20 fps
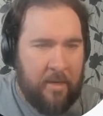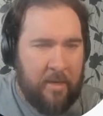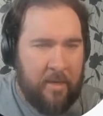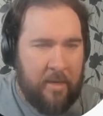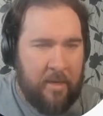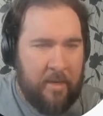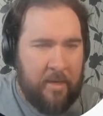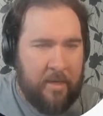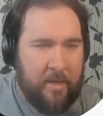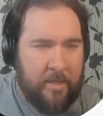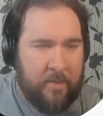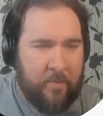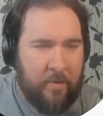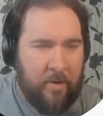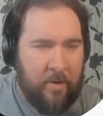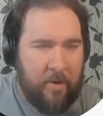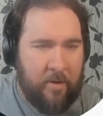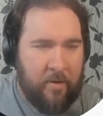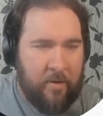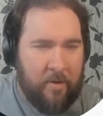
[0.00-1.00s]
here's where a
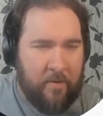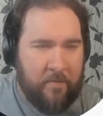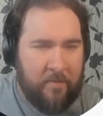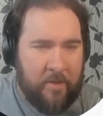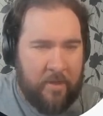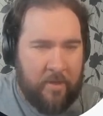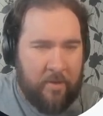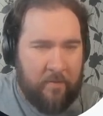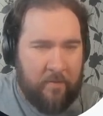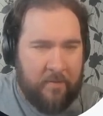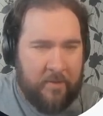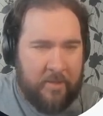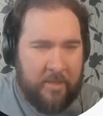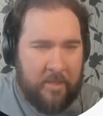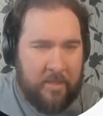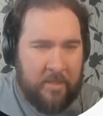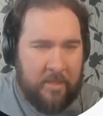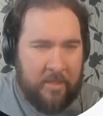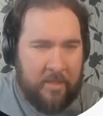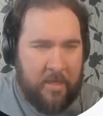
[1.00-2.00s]
lot of the conversations
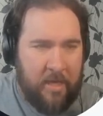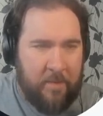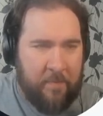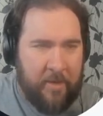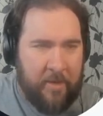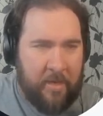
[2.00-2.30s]
are coming in.